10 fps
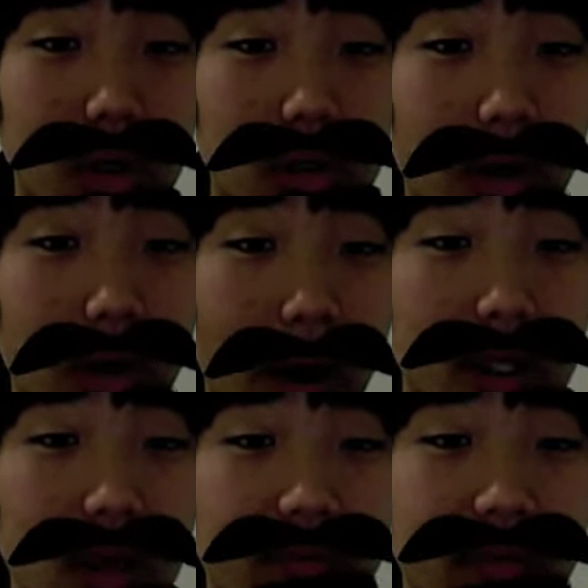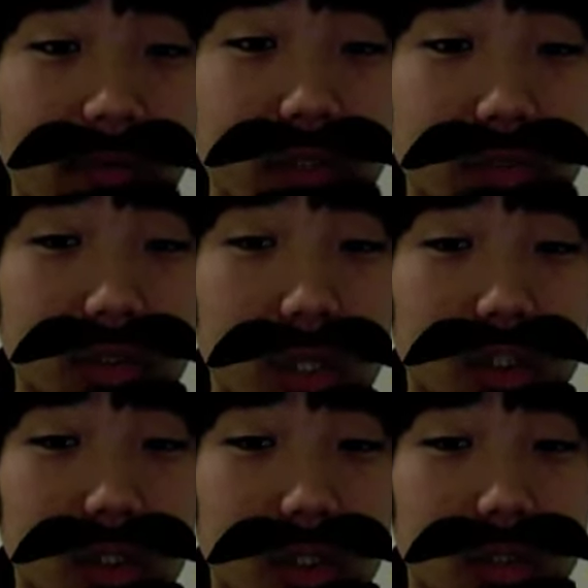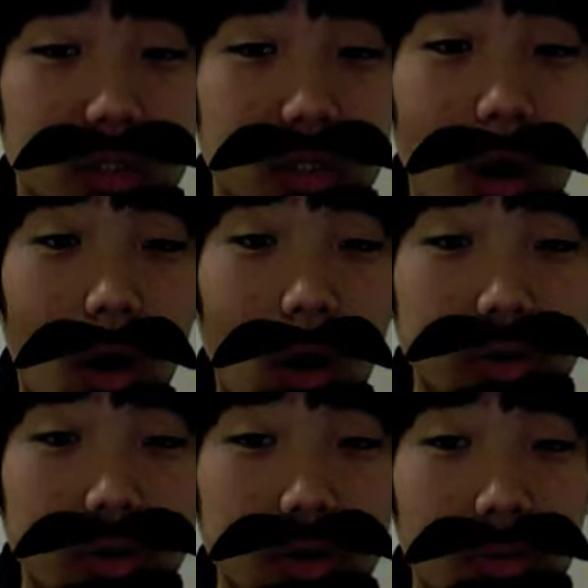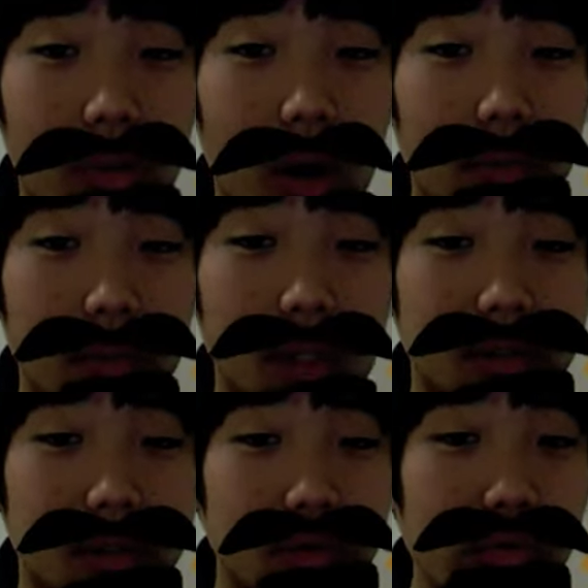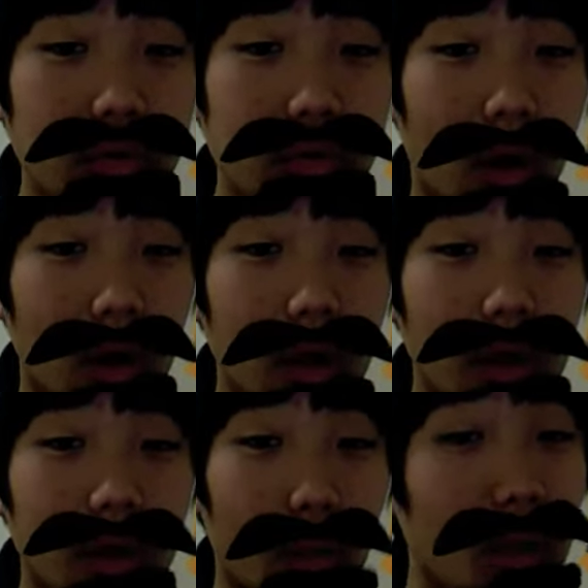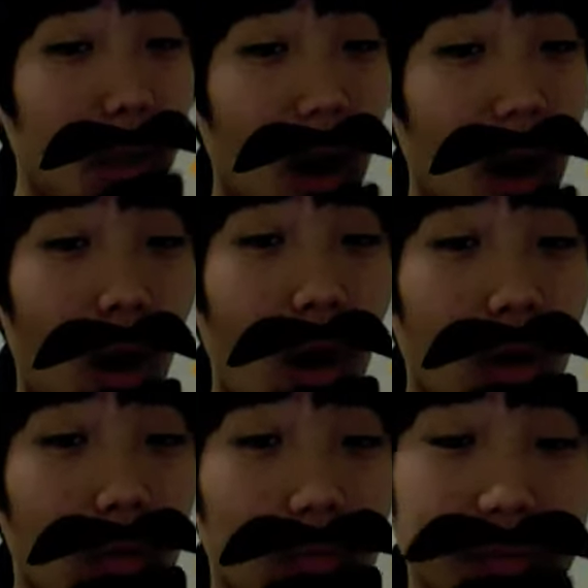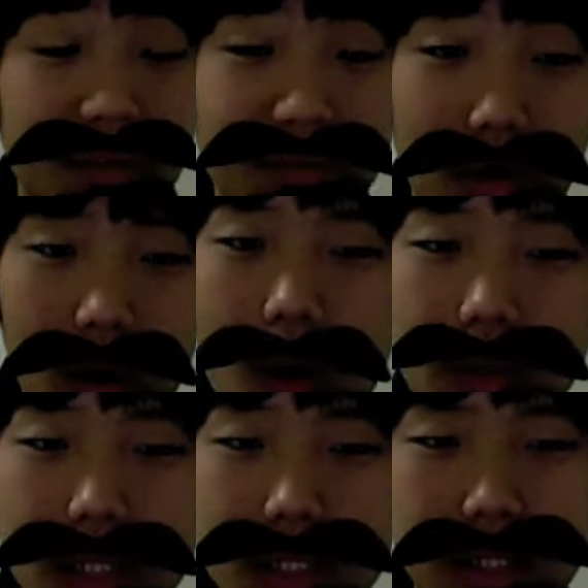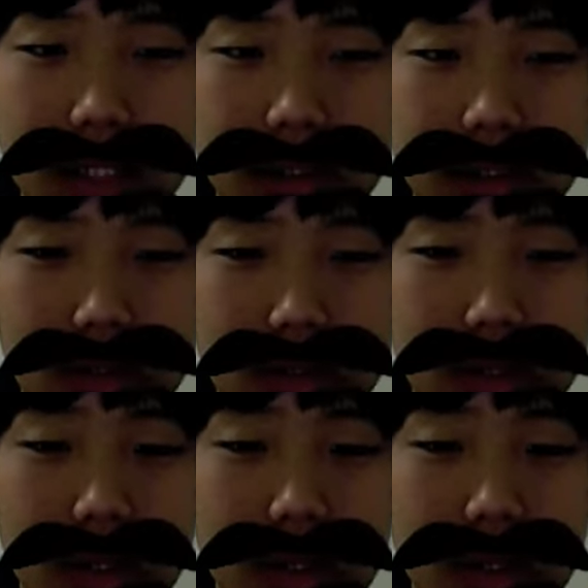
The idea of natural selection is also brought me this new thought that we might all be from common ancestors.